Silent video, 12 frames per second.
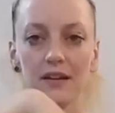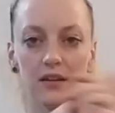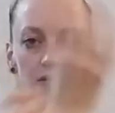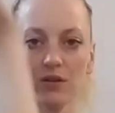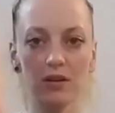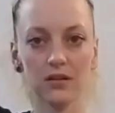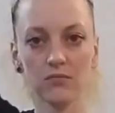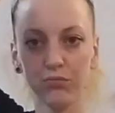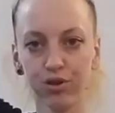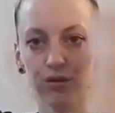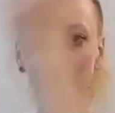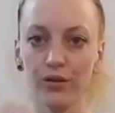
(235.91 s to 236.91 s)
You
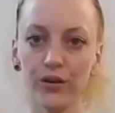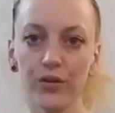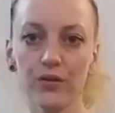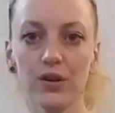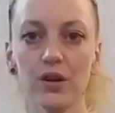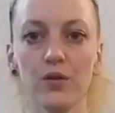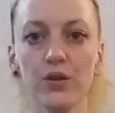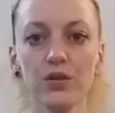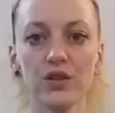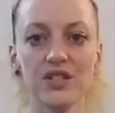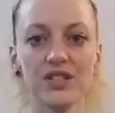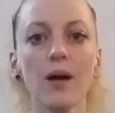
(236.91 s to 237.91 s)

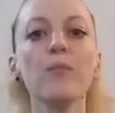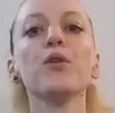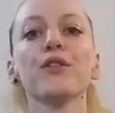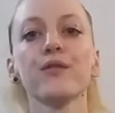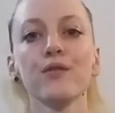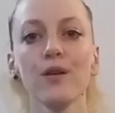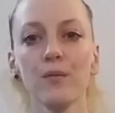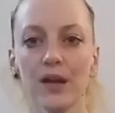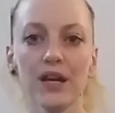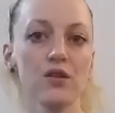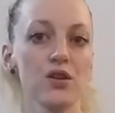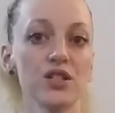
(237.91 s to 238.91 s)
can stumble through them,
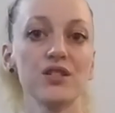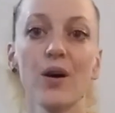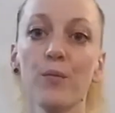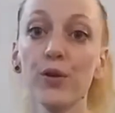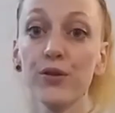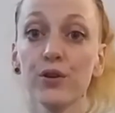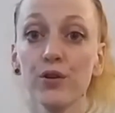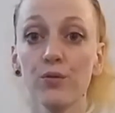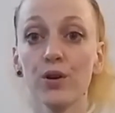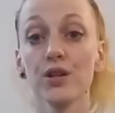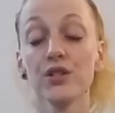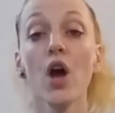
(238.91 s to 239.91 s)
like you can stumble through your
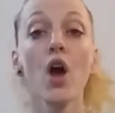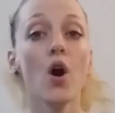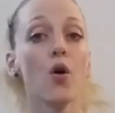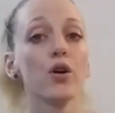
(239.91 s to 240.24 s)
words, or